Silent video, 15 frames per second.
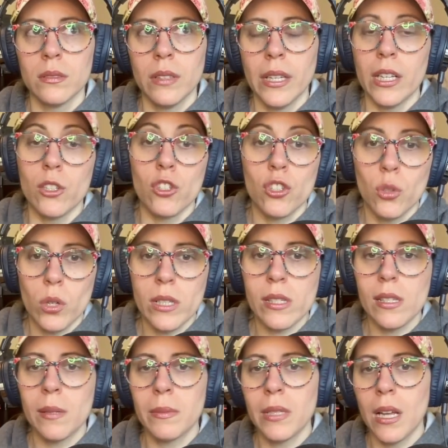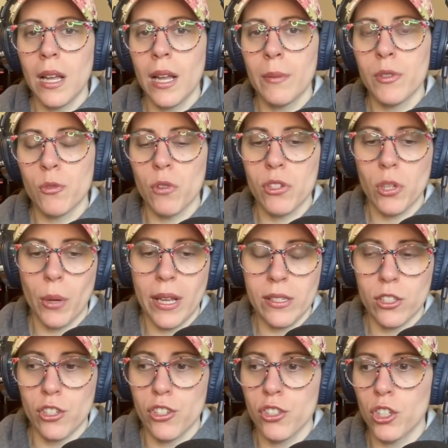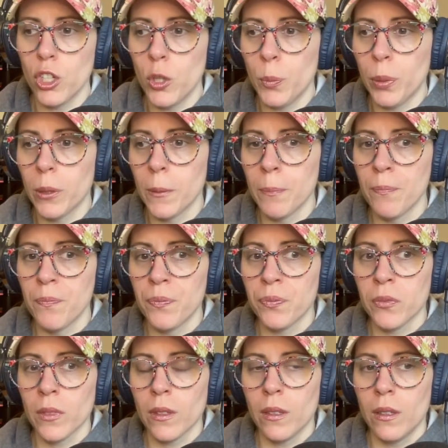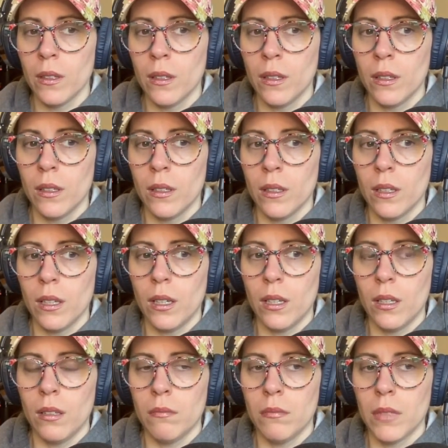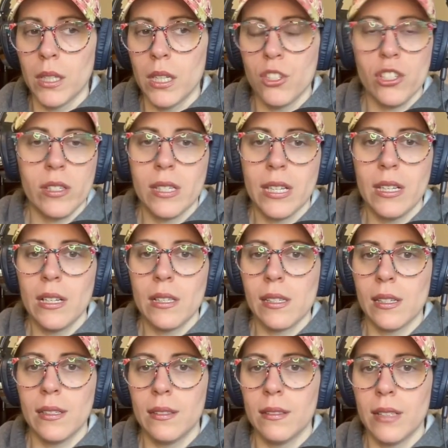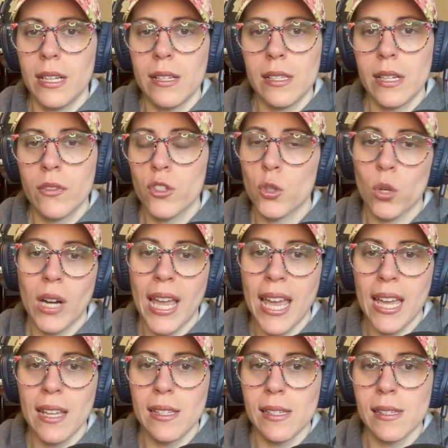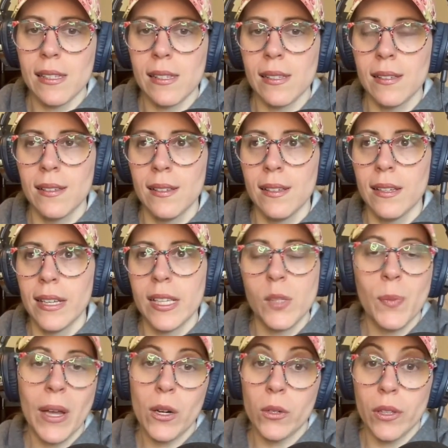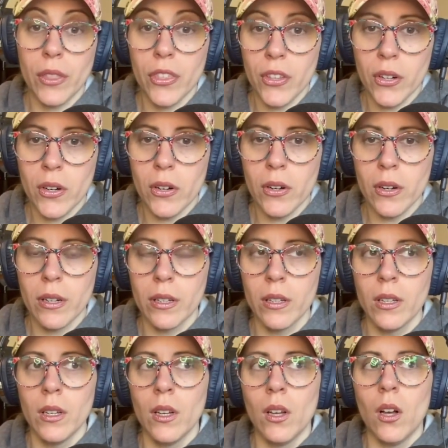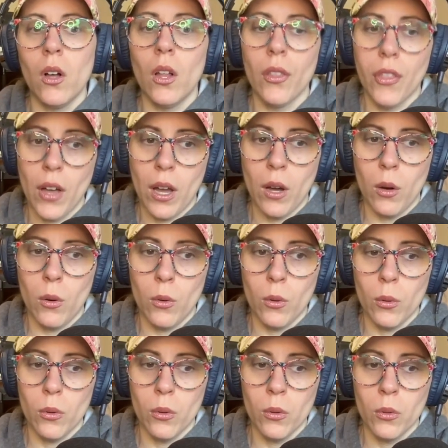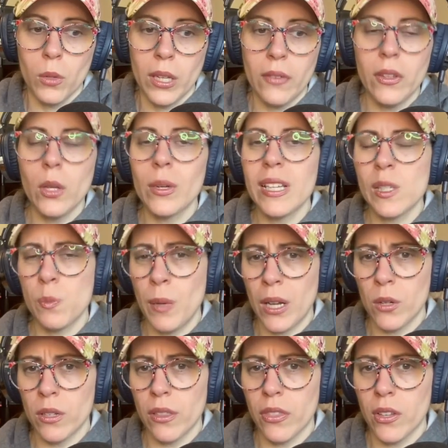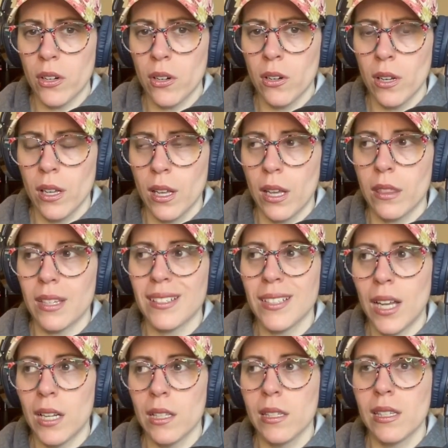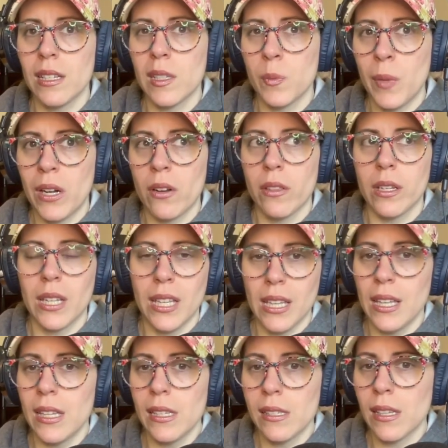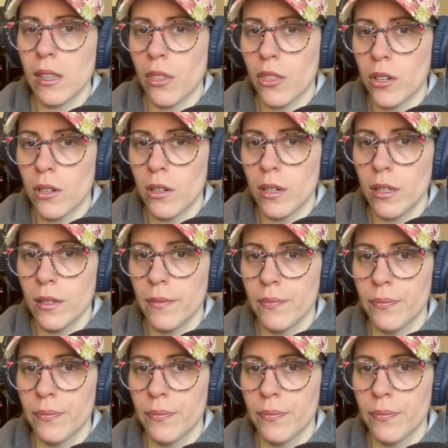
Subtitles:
He's short sometimes. Rizzo has to scoop. He doesn't have sure hands. He's better at third, although, even though he's better at third, I think Donaldson is better than he is at third.